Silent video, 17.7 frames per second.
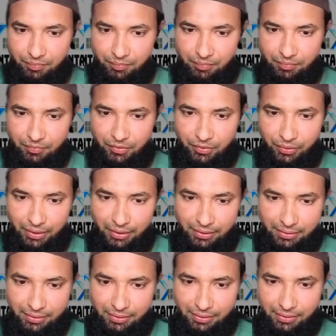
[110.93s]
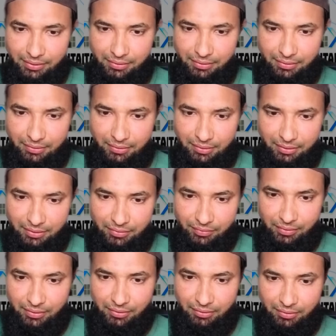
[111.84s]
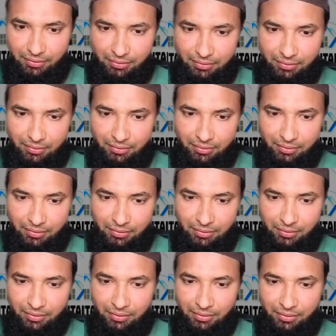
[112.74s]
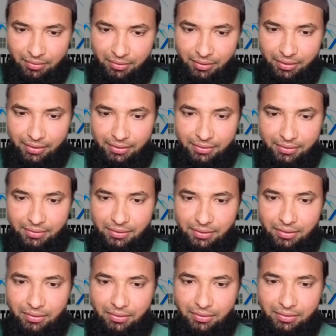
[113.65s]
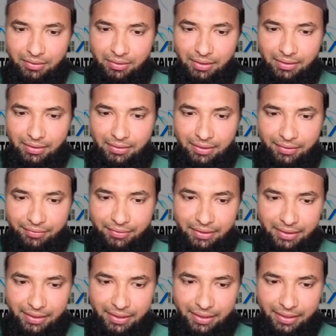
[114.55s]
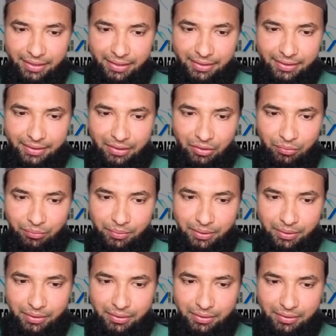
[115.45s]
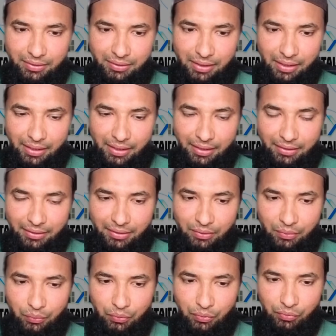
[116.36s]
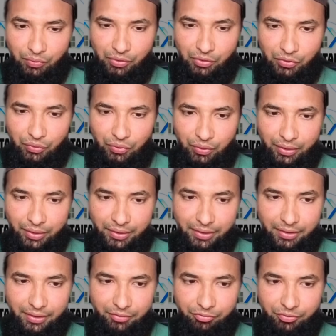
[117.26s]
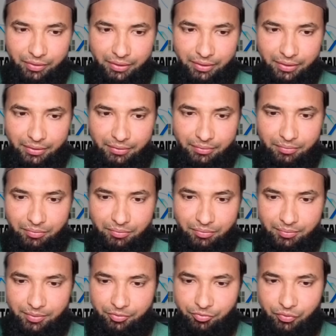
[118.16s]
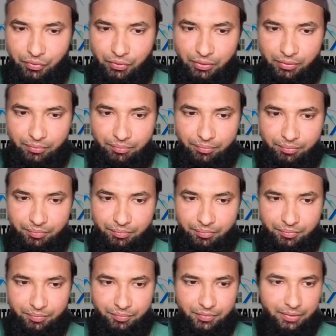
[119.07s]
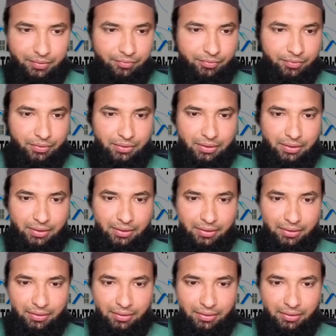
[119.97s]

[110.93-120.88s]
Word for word: You can see this one, it is uh, three hundred seventy-eight kilometers, and the route was quite different before. If you see here,